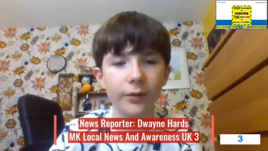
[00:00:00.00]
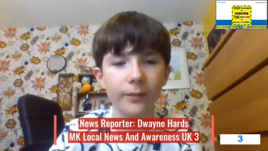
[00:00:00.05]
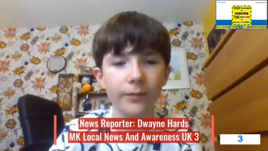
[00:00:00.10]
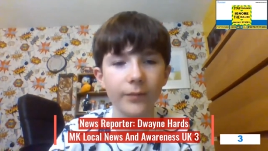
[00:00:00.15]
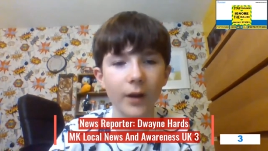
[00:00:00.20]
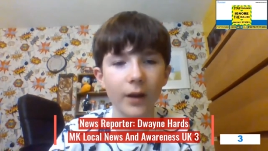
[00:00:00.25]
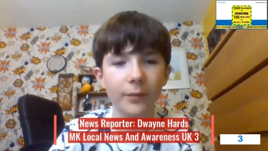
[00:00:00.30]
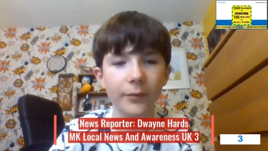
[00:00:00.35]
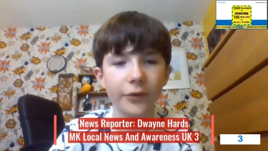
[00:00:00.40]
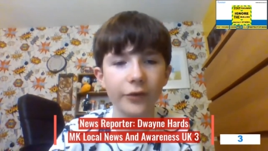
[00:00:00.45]

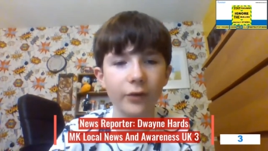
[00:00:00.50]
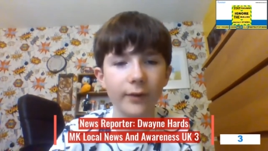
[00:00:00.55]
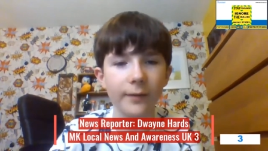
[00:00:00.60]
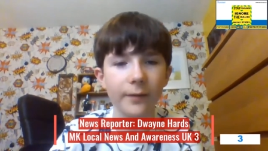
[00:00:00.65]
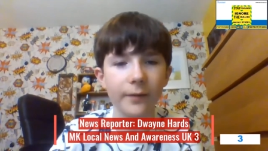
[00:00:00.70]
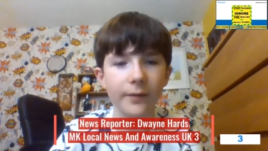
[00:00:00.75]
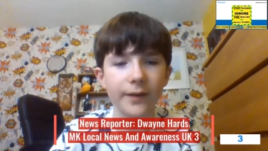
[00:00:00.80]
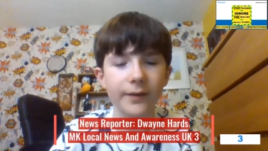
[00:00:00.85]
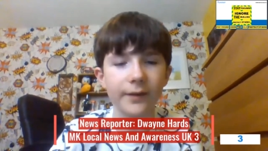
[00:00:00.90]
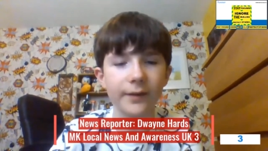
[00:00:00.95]
I'm sorry that
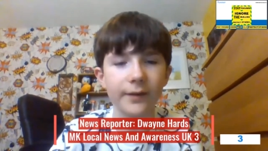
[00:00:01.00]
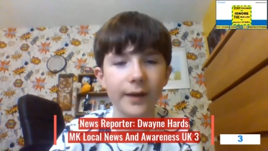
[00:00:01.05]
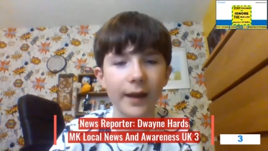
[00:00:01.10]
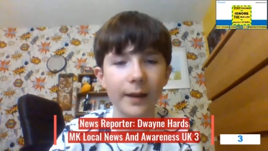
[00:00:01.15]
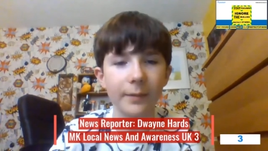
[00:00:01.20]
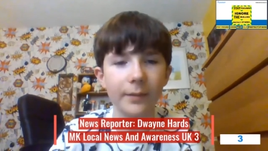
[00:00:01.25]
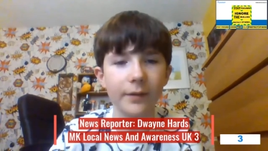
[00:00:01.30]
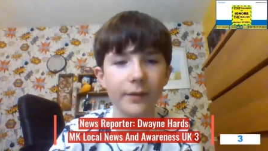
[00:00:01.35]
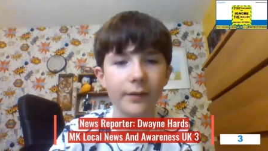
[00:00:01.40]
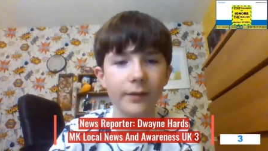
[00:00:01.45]
this has
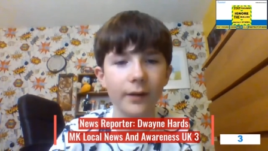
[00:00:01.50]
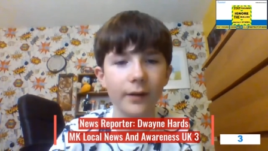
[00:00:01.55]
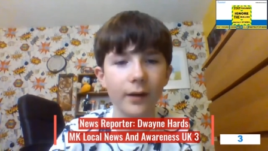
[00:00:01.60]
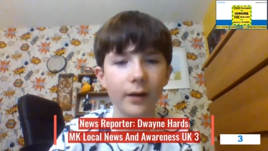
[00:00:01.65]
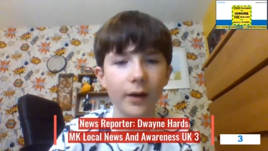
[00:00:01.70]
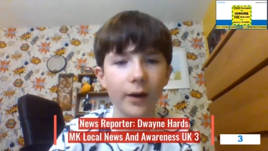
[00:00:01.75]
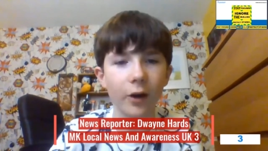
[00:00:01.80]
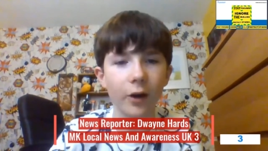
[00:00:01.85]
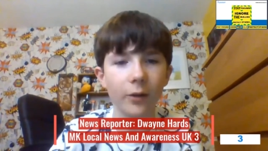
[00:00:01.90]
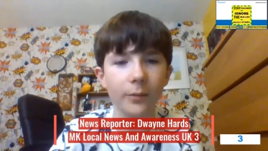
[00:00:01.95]
happened.
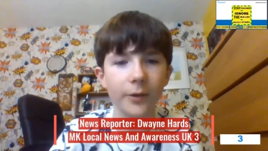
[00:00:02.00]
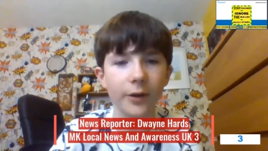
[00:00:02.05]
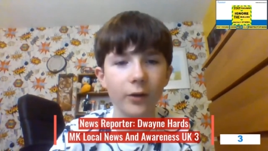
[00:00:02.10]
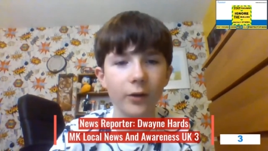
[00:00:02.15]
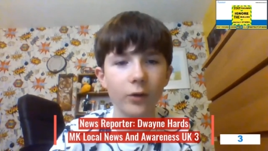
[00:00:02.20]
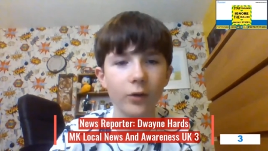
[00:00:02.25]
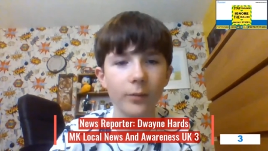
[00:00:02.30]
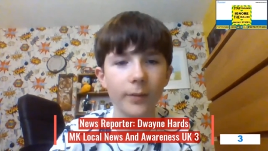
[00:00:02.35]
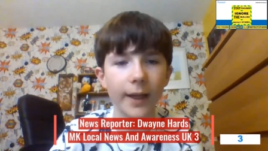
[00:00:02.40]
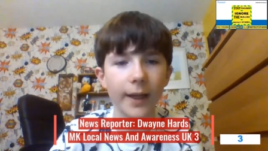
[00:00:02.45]
I hope you can
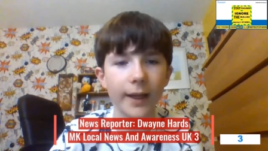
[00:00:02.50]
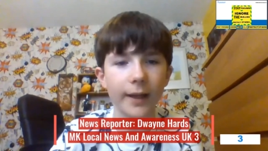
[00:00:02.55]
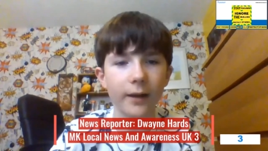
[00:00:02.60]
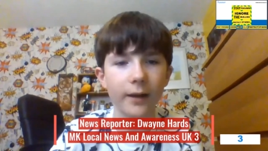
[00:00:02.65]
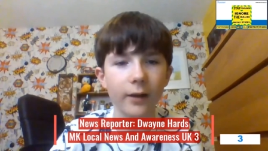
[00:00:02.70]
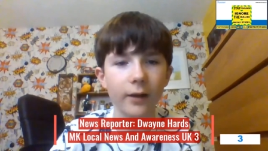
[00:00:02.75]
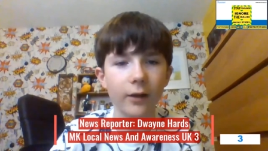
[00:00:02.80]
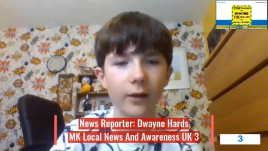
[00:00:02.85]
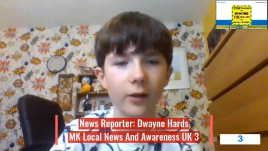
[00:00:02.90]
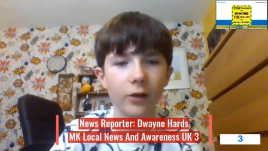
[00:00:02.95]
all make a
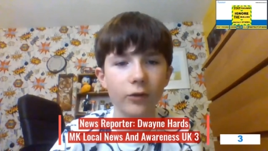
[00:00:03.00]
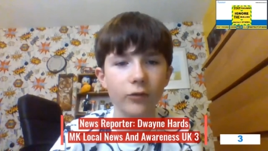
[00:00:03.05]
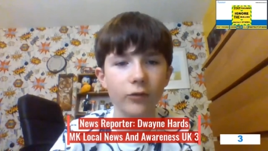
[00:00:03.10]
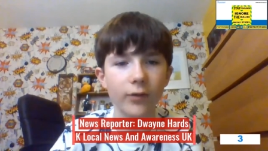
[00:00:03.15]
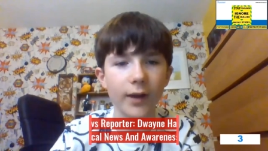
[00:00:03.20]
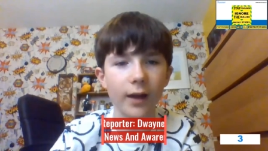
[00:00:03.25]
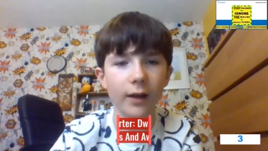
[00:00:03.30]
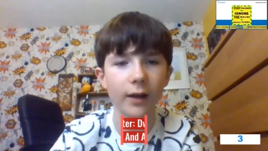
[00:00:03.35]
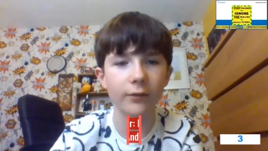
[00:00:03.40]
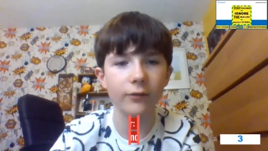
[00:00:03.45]
good
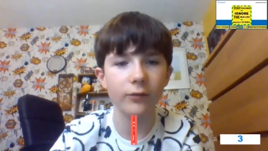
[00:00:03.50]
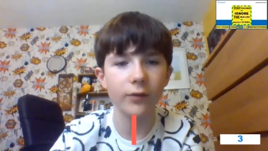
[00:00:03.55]
recovery.